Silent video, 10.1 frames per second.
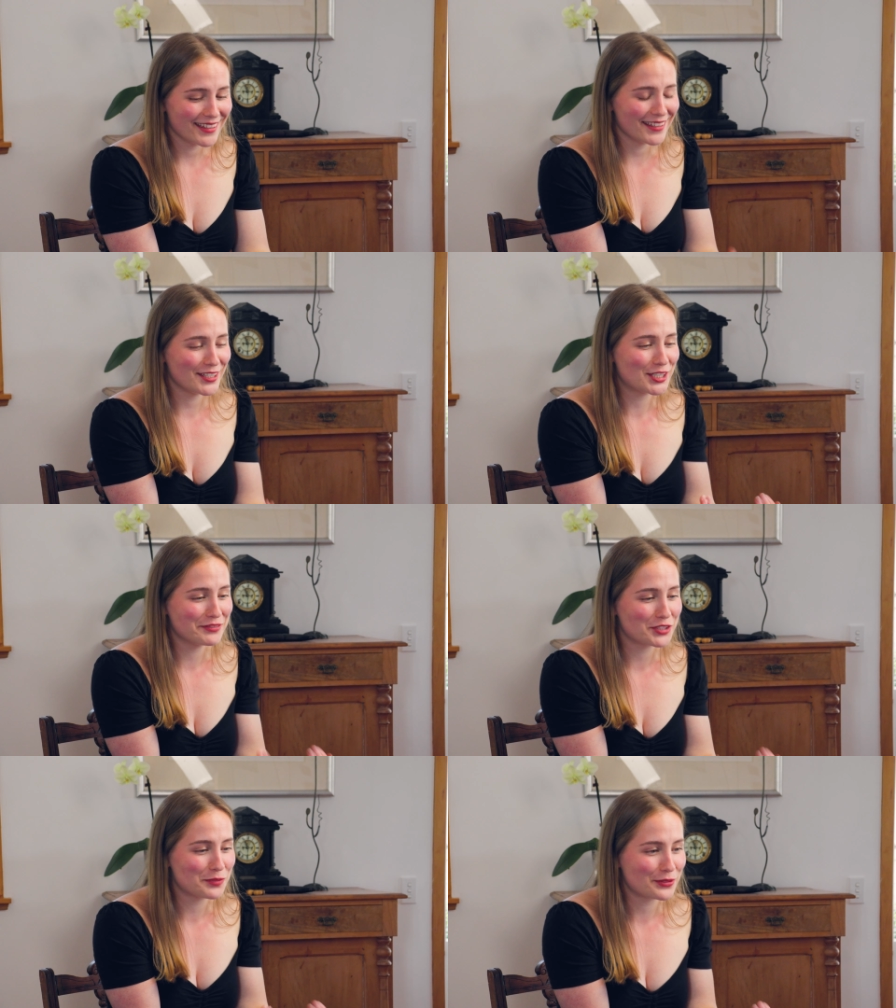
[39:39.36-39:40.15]
yeah.
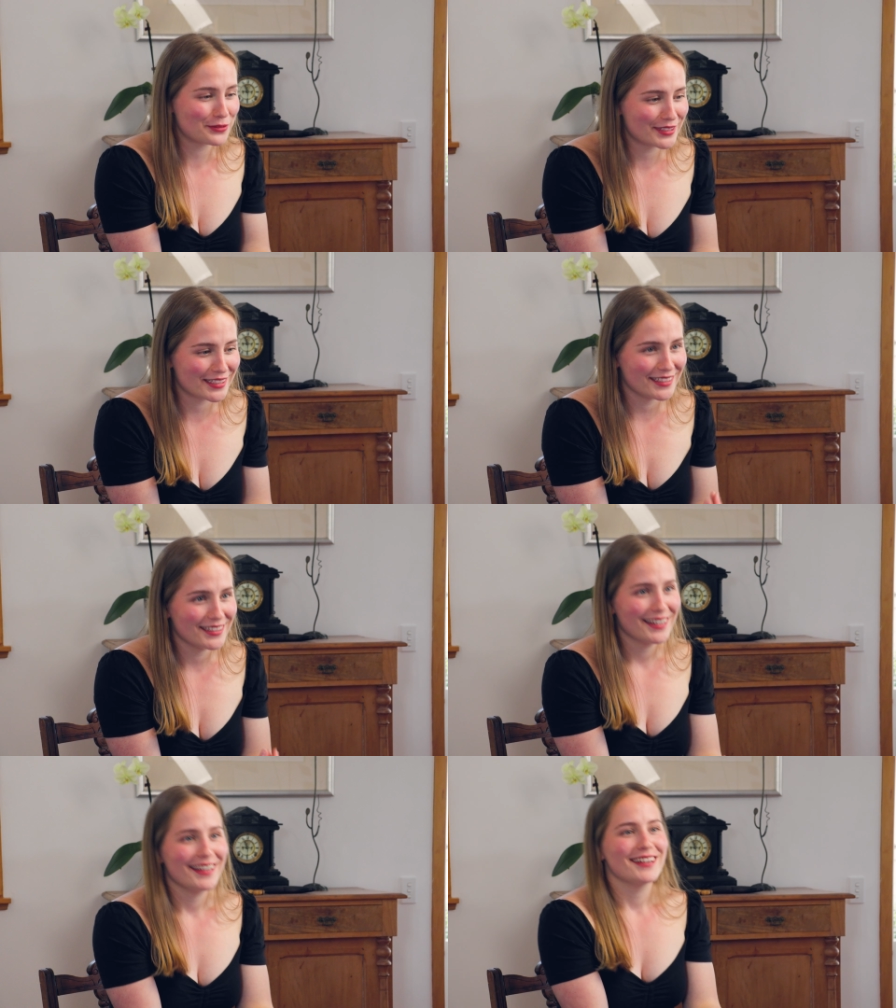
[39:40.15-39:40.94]

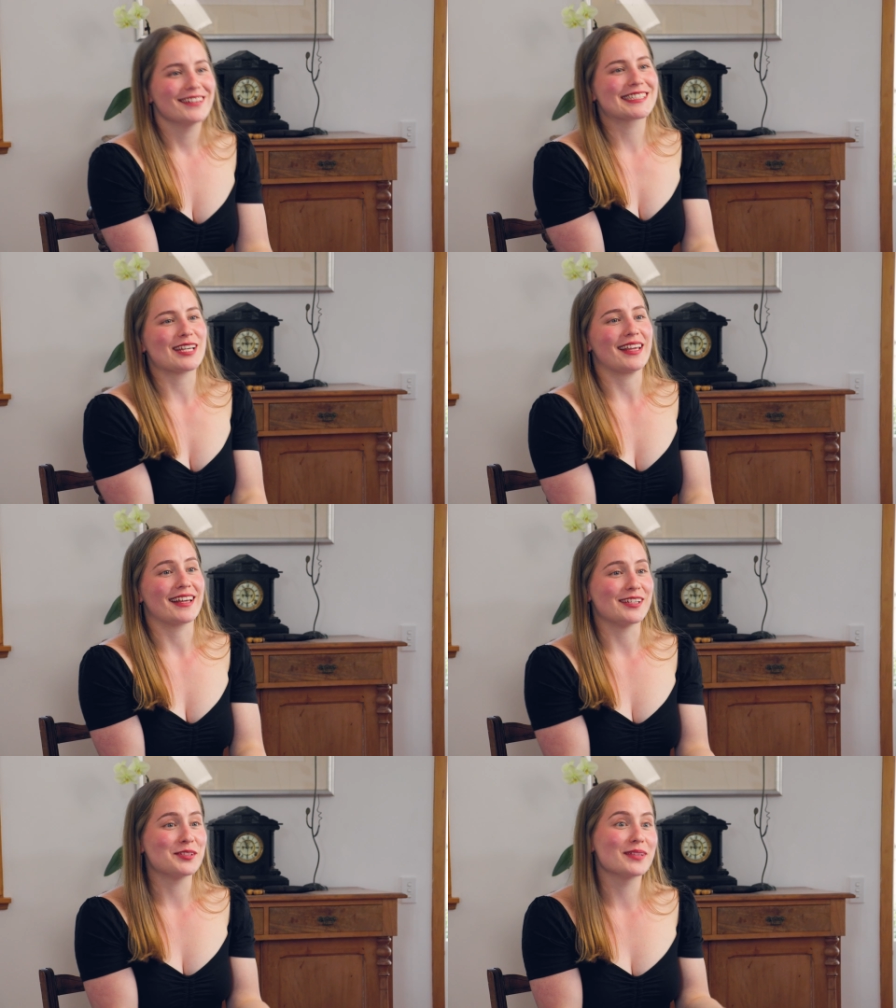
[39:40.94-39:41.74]
or something.
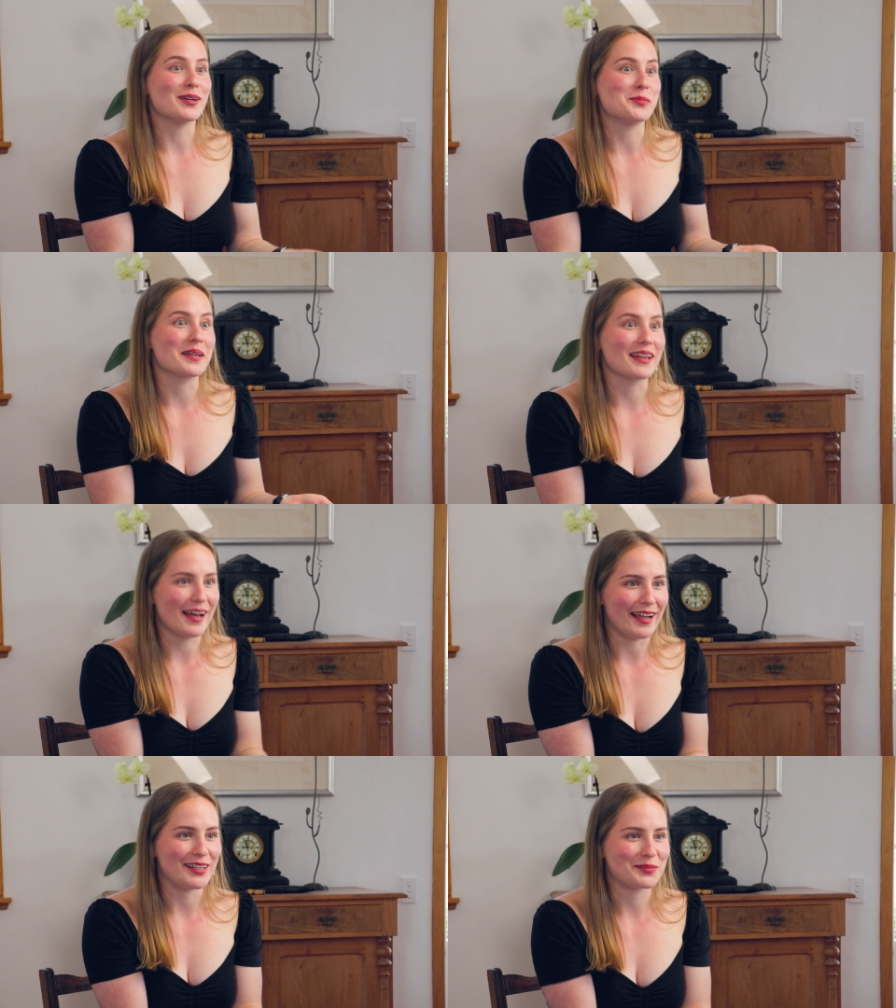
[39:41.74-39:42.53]
And I knew that one
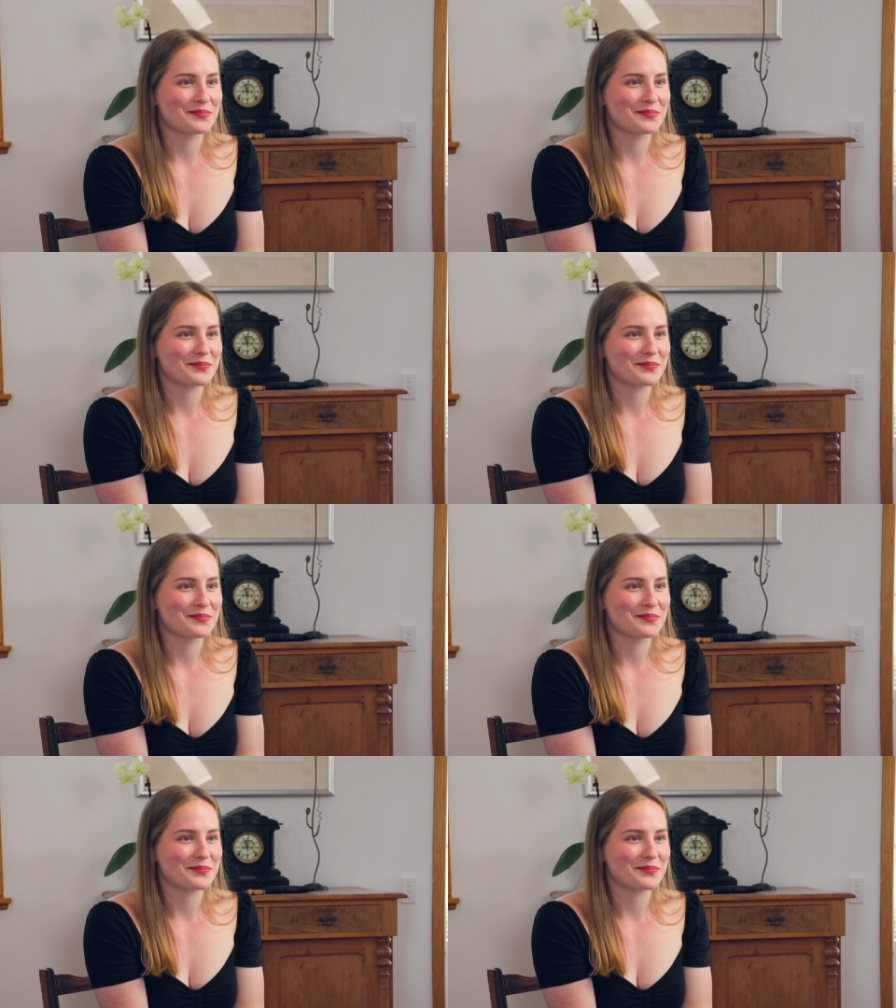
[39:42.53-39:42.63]
line,